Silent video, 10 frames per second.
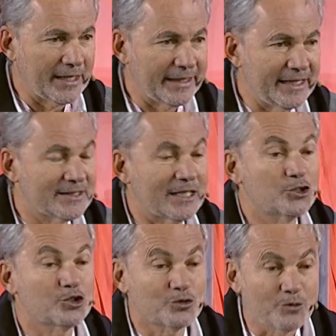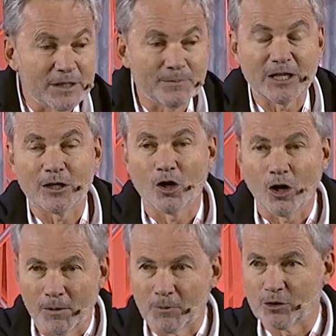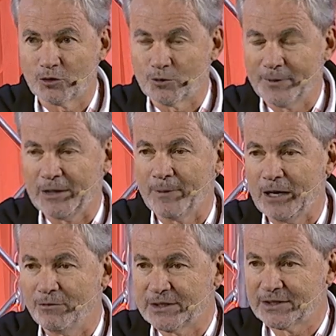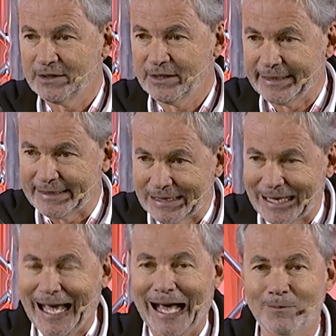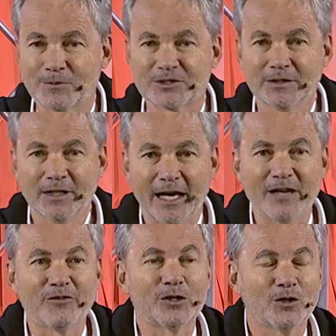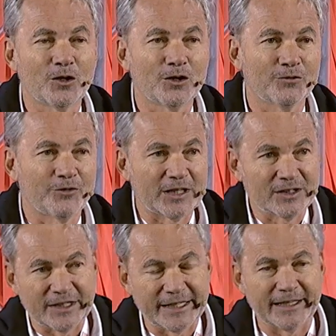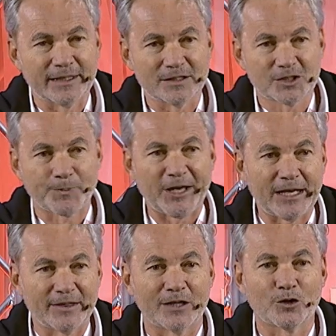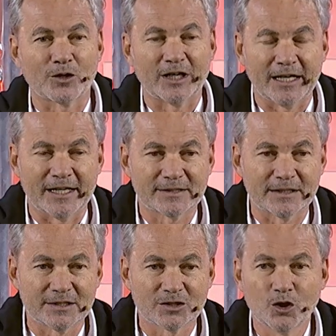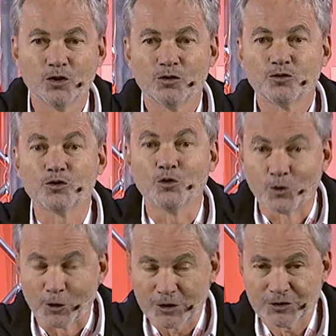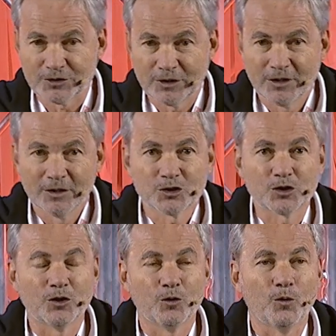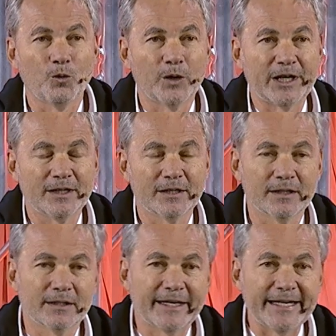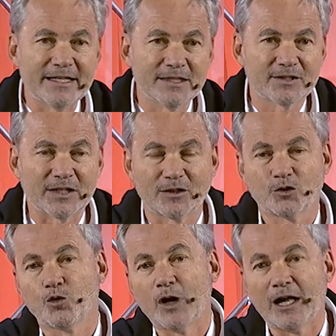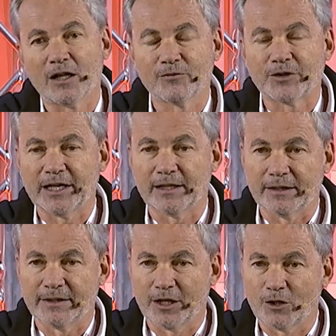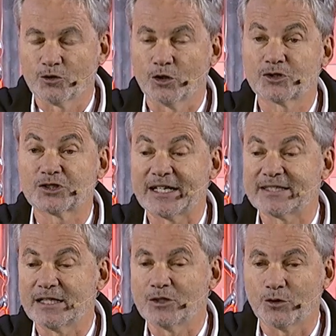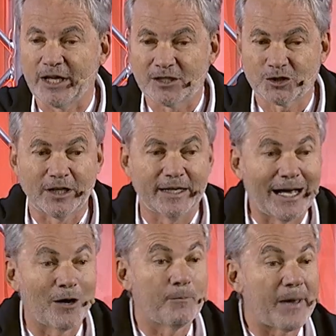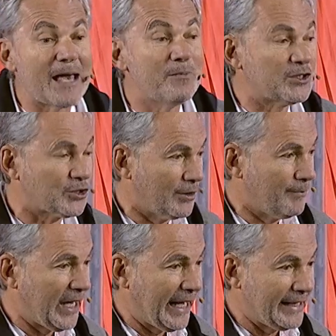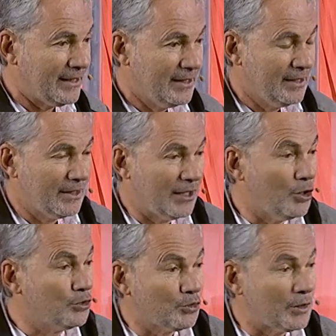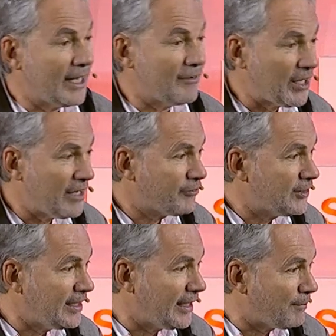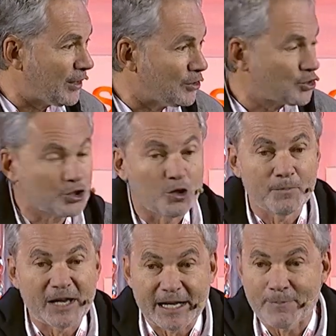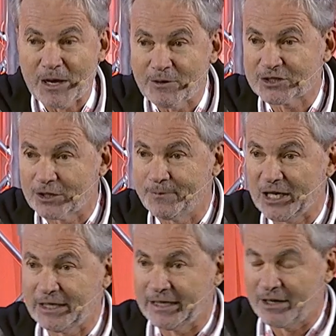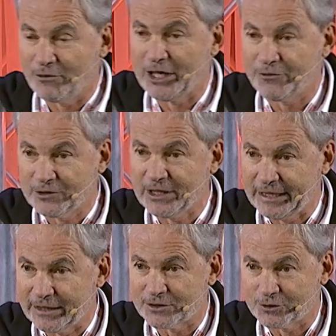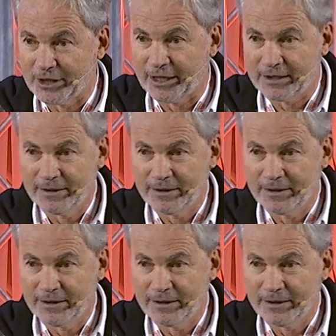It is extremely common to make babies in labs. I even heard of a clinic in Spain that organizes tours, so when kids at 12, they are taught sex education and how babies are made, they go to an IVF clinic because so many babies are made in IVF clinics, right?